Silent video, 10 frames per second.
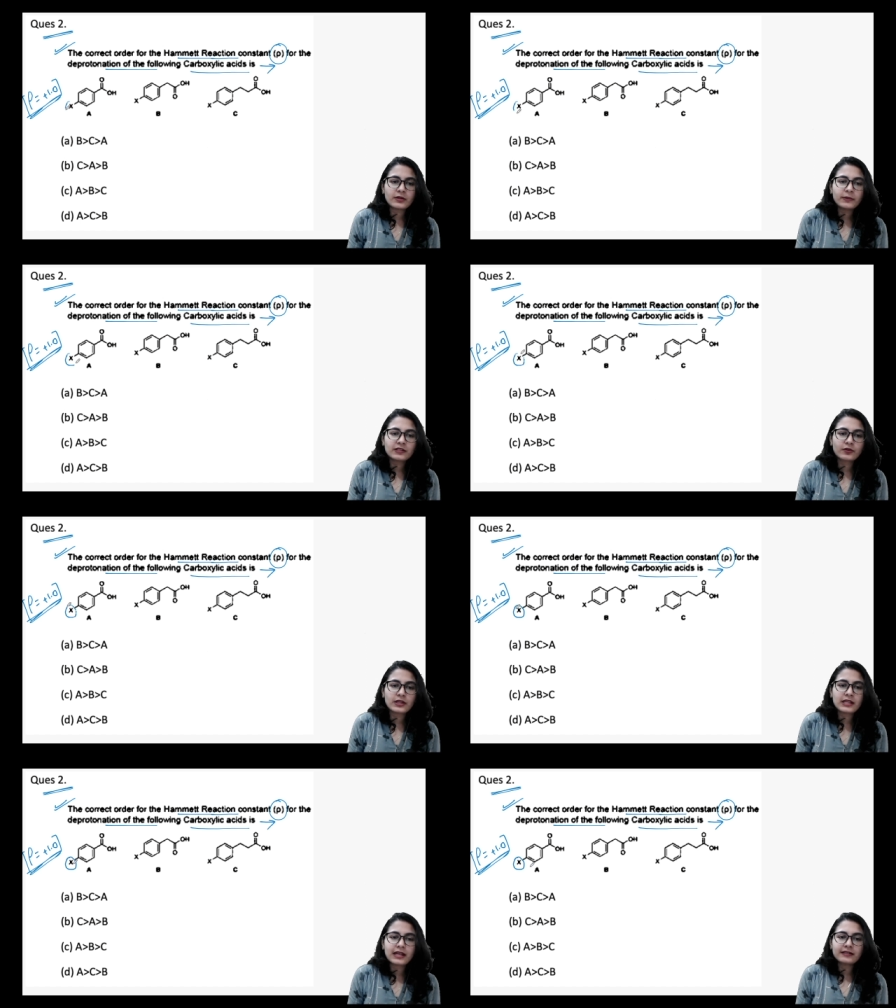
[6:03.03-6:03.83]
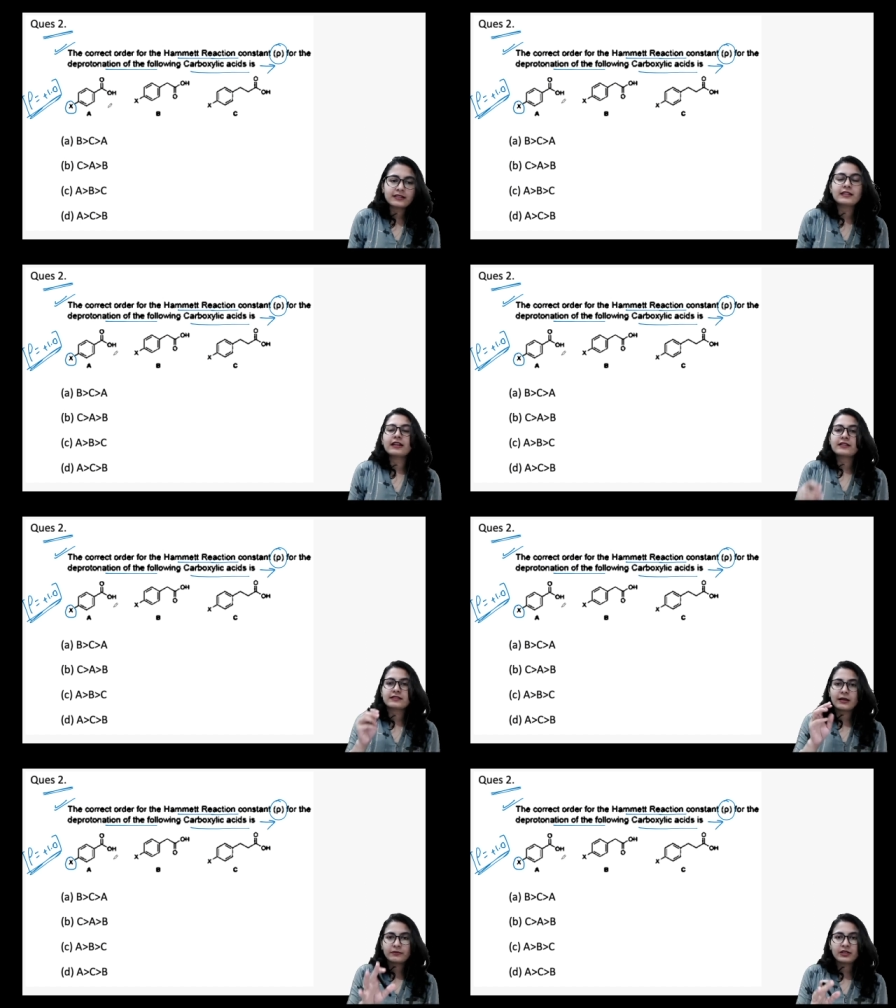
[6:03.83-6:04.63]
benzoic acid, there is
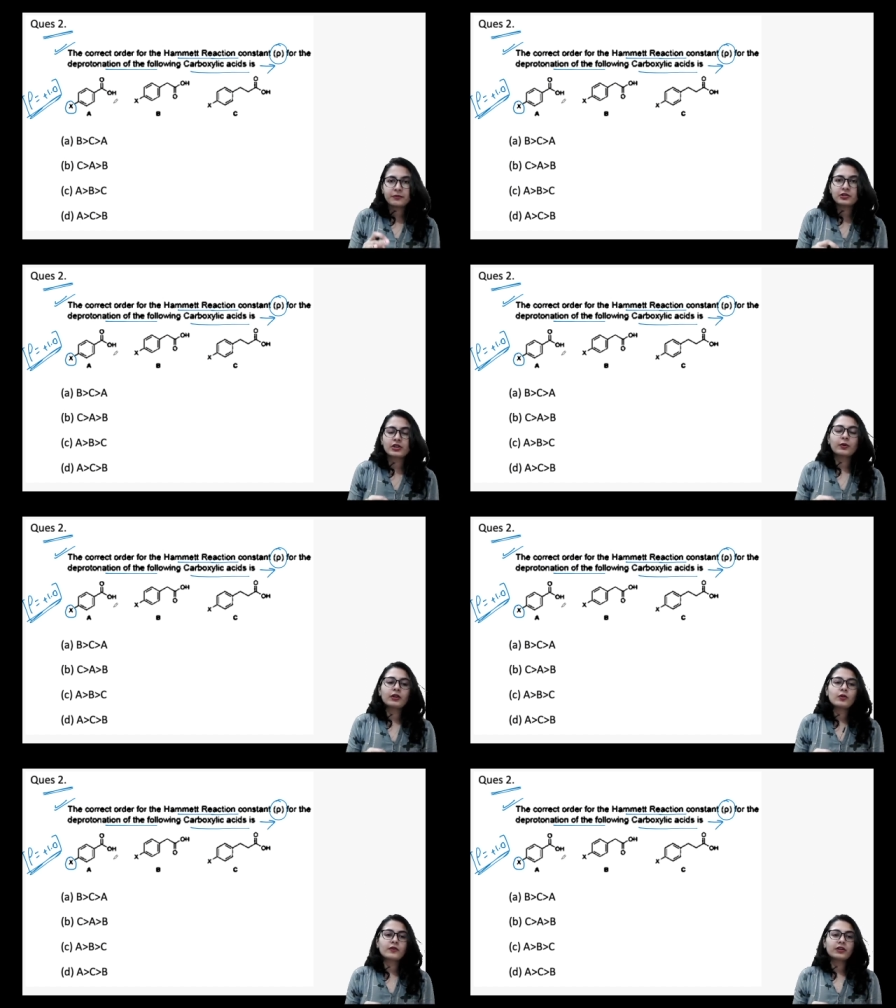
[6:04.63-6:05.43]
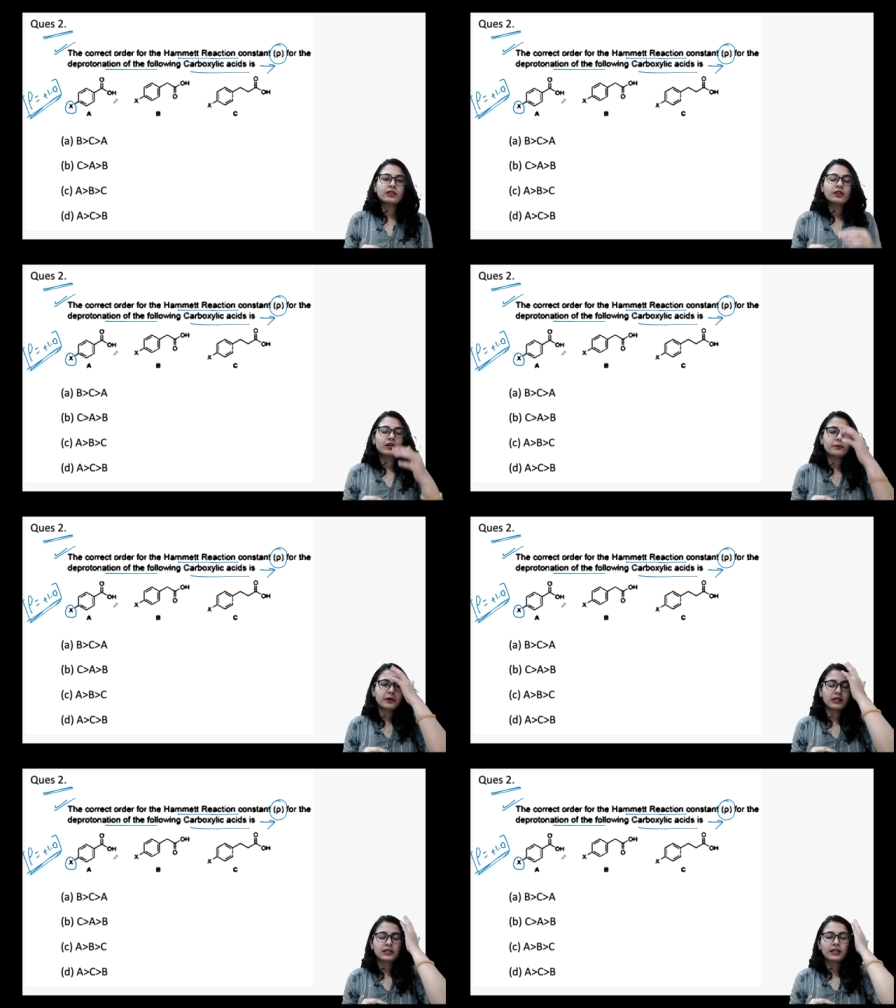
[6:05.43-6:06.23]
some substituent over here,
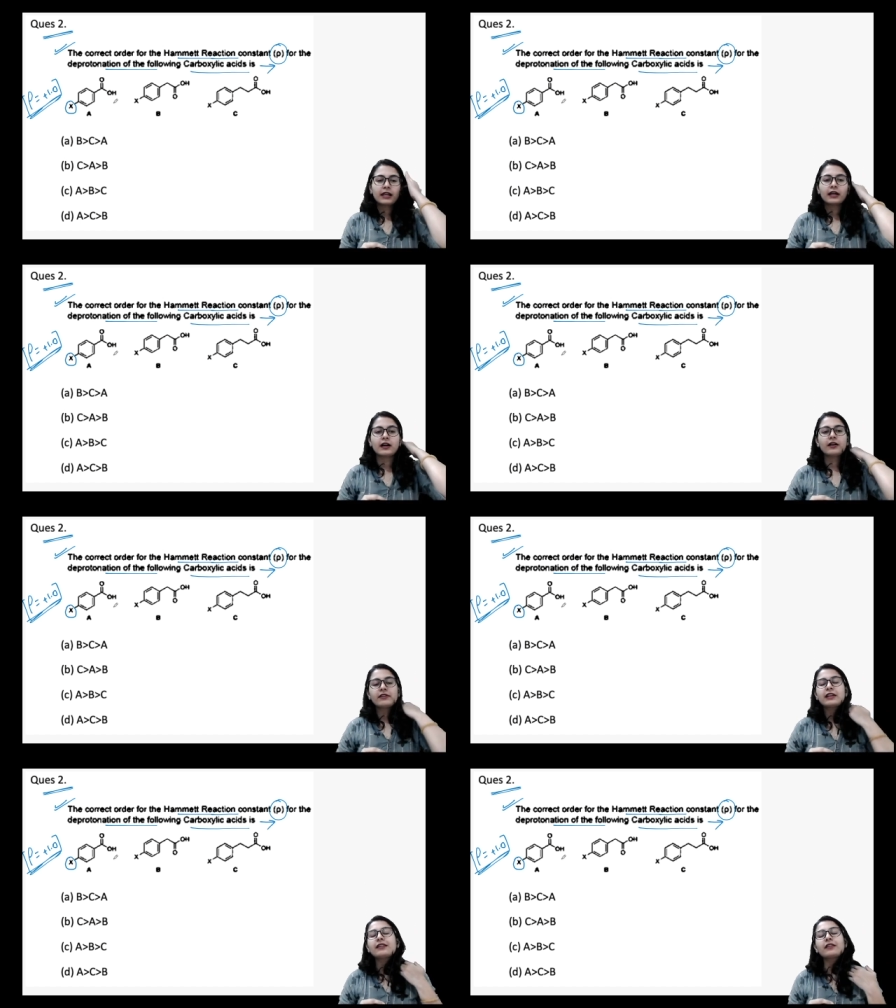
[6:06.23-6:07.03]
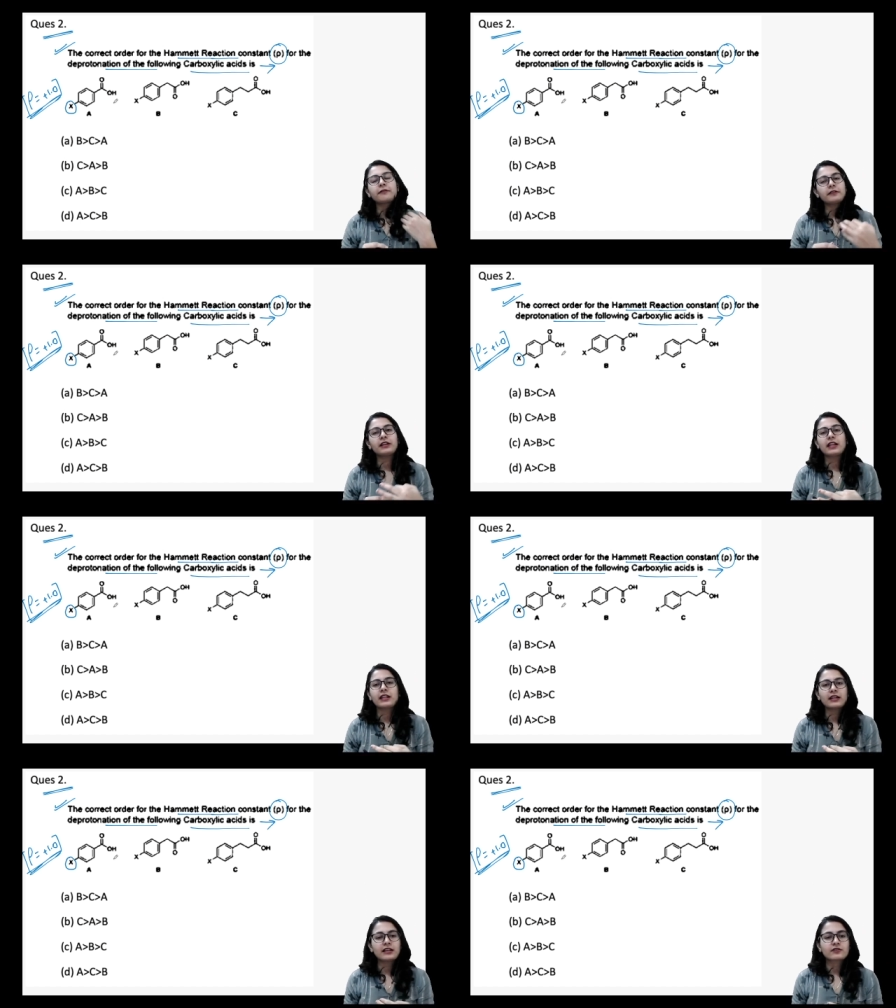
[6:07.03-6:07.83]
but Uh, we can roughly take
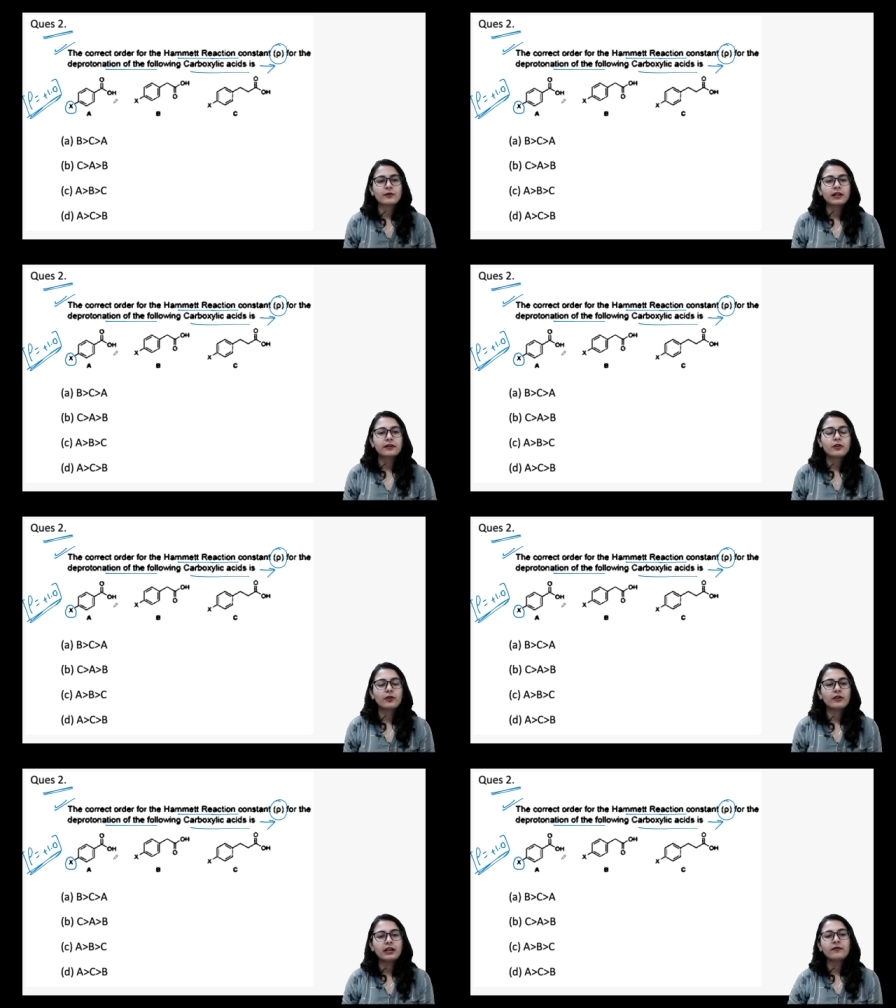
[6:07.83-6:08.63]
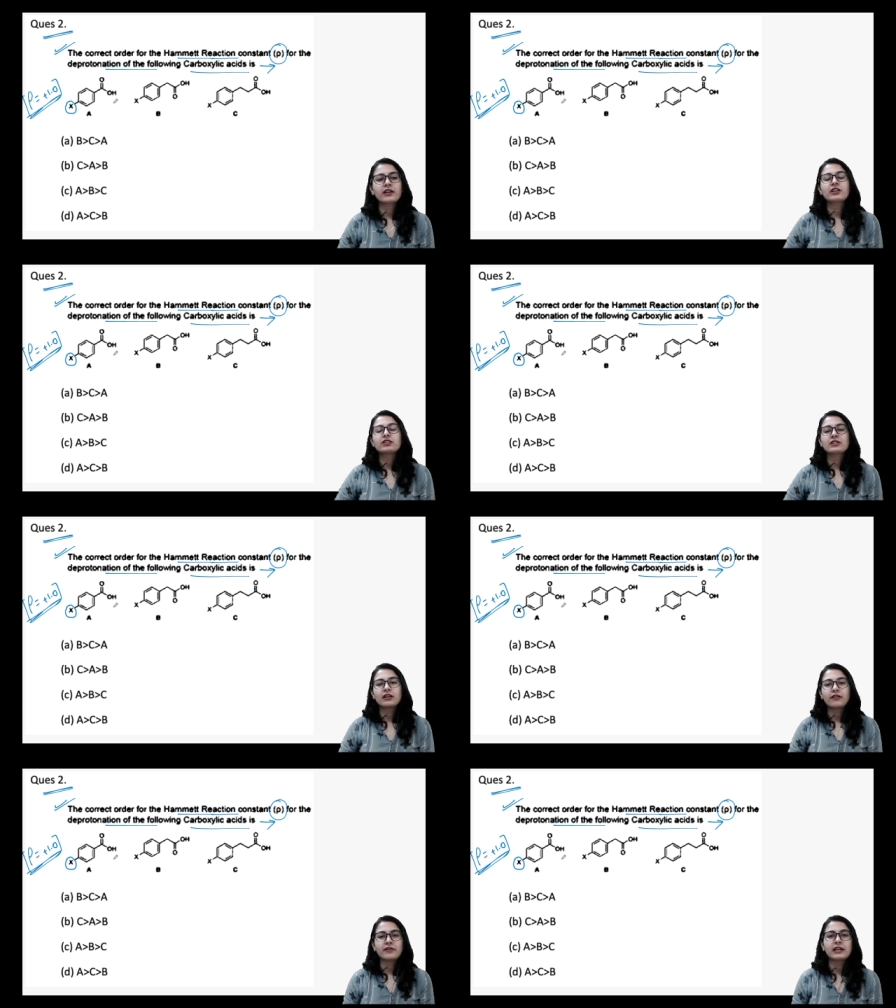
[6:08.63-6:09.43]
it as one. Alright, we can just
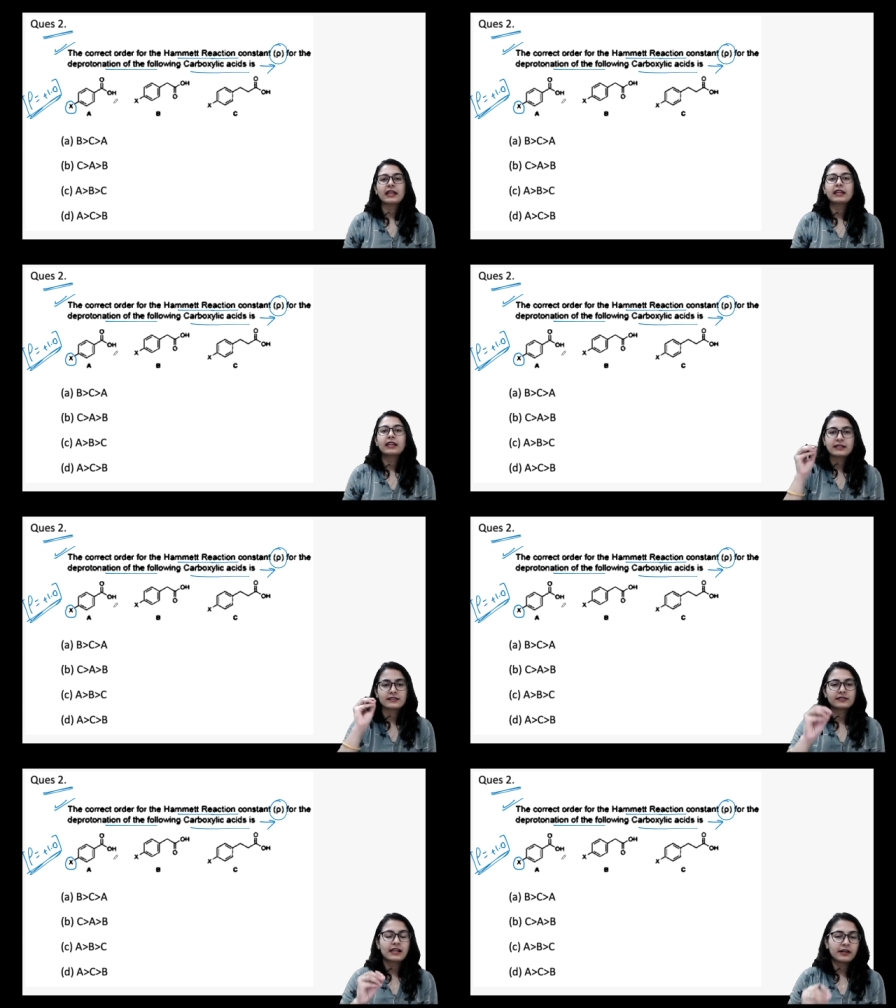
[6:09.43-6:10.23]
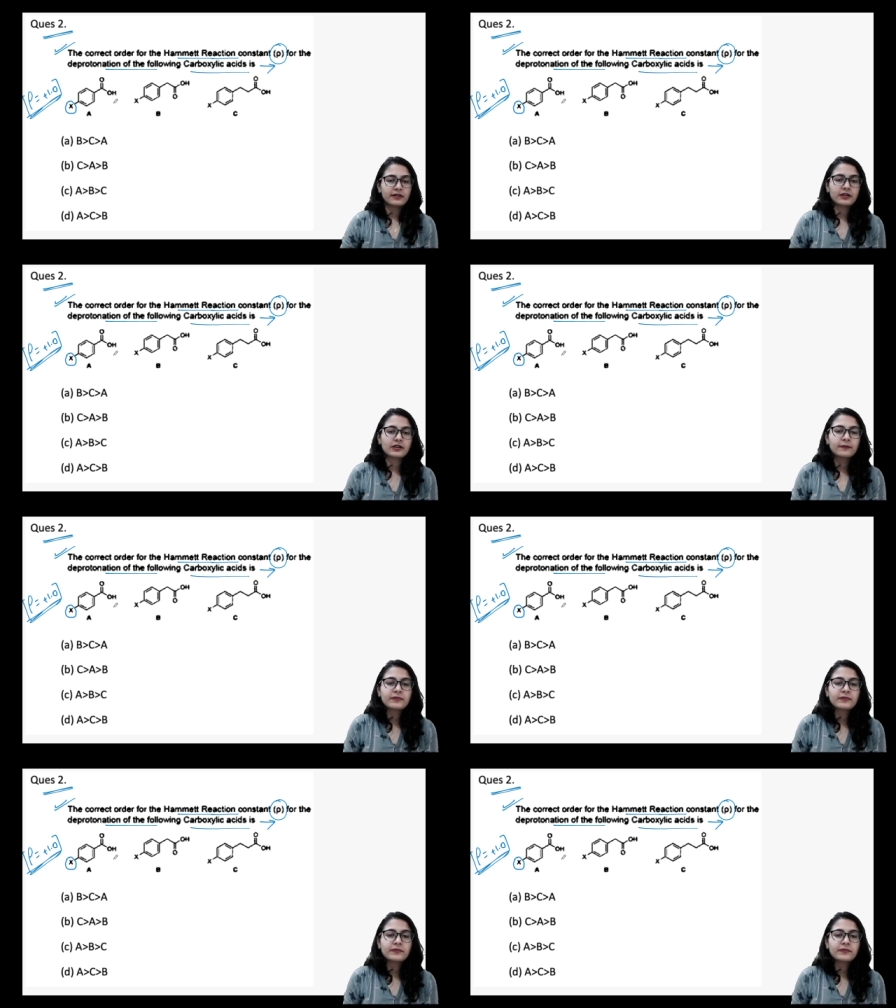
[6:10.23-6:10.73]
roughly take it as a standard.